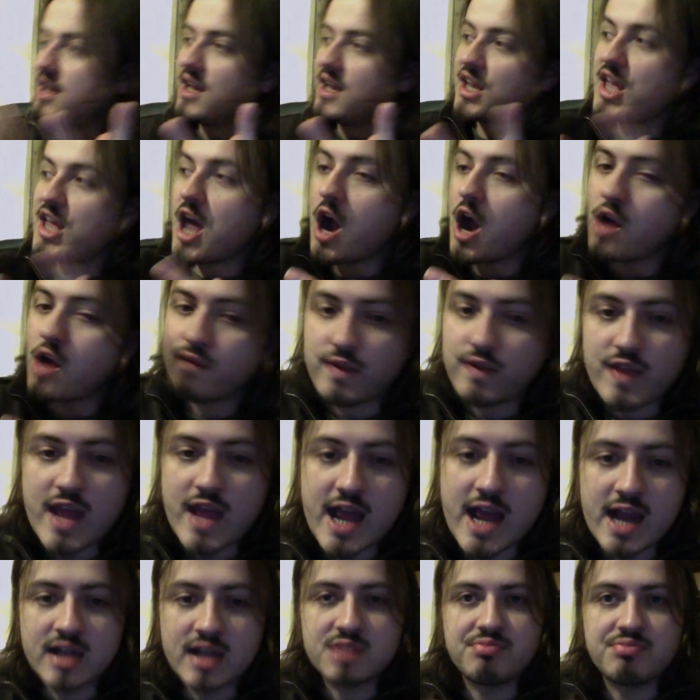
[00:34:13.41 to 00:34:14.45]
get over
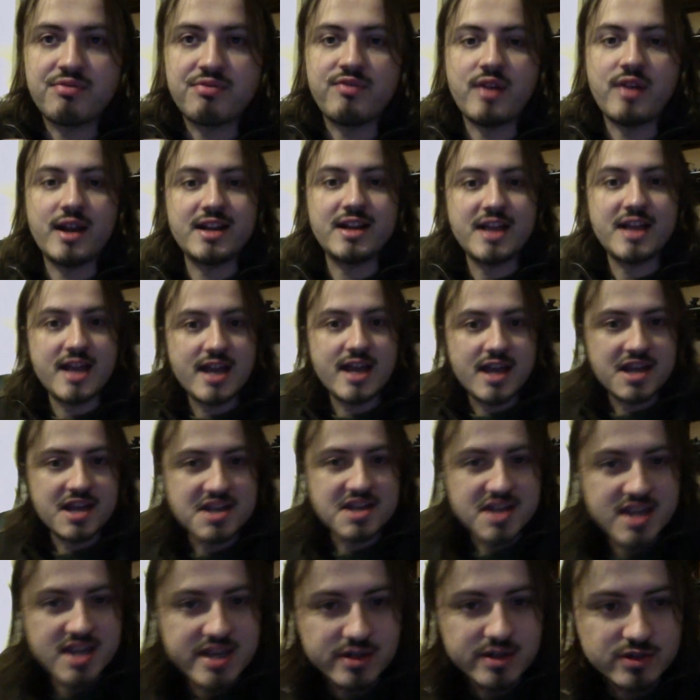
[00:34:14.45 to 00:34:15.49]
there to provide
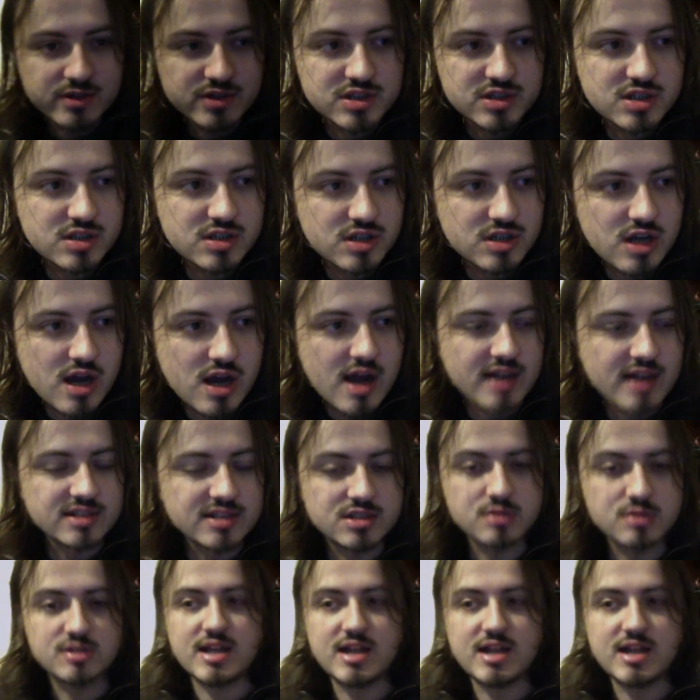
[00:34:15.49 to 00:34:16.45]
heals to the guys.